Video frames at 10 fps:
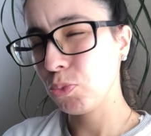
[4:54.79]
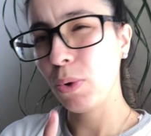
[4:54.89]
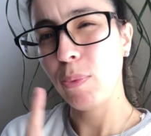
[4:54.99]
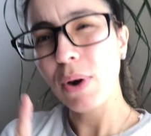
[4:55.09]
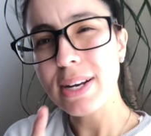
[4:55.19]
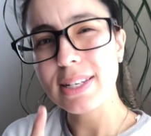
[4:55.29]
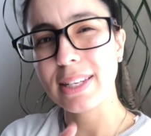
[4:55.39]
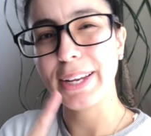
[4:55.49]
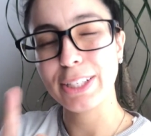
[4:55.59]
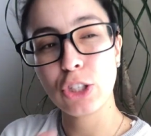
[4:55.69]
I wanted to
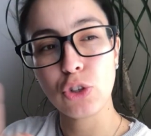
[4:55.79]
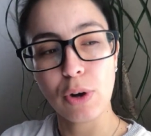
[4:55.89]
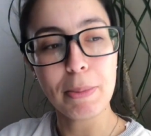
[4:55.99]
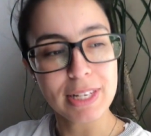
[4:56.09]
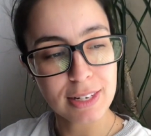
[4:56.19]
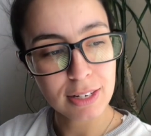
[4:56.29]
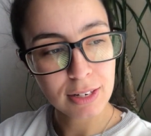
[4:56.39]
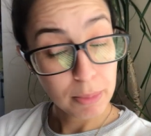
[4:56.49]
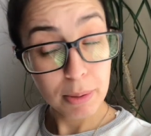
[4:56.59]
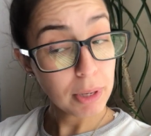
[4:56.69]
say extremis,
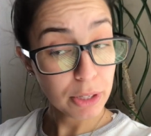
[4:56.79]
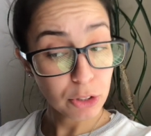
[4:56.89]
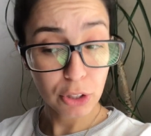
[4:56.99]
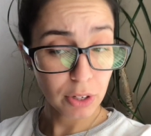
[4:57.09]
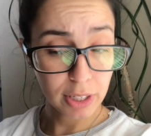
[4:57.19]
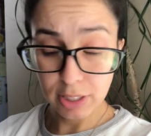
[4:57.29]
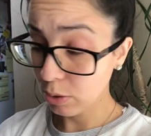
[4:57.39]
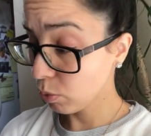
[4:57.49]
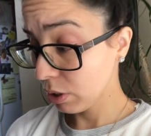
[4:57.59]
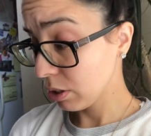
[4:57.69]
but I'm not too sure that's
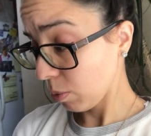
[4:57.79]
a